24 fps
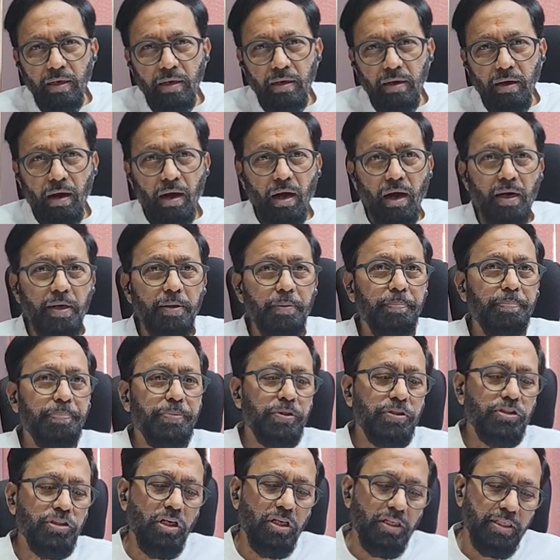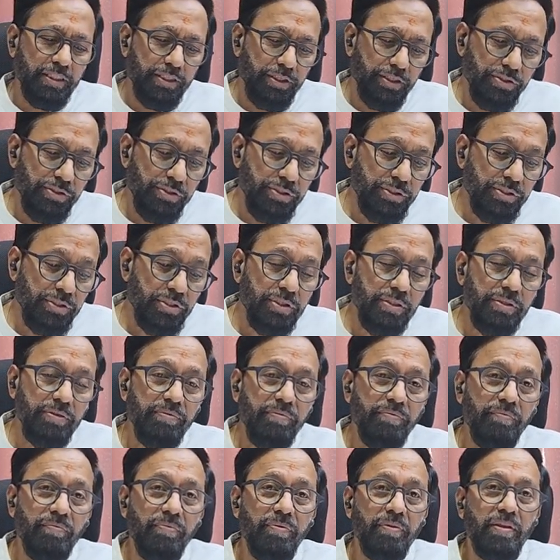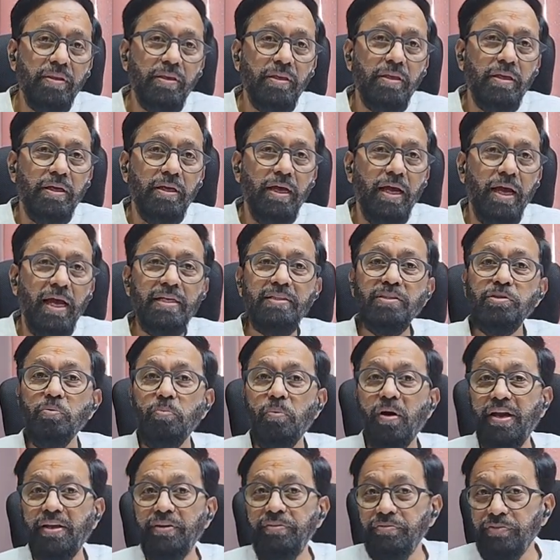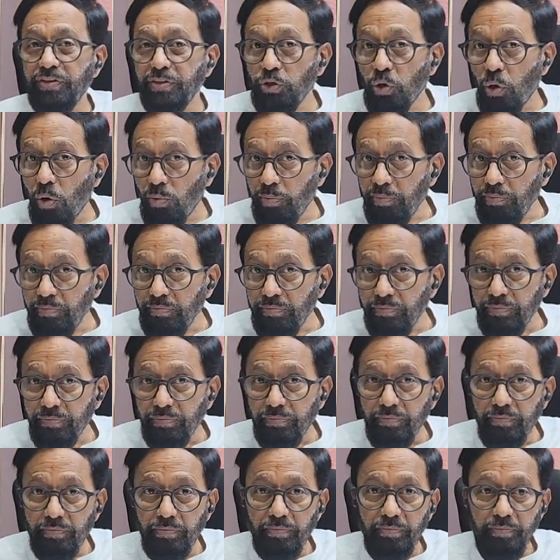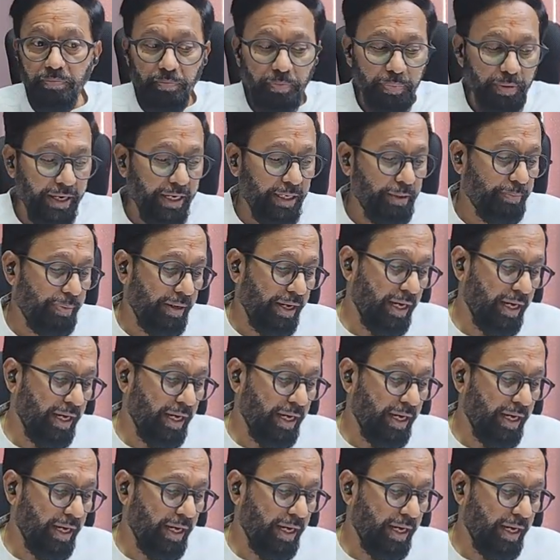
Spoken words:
Our protagonist has a wife at home, played by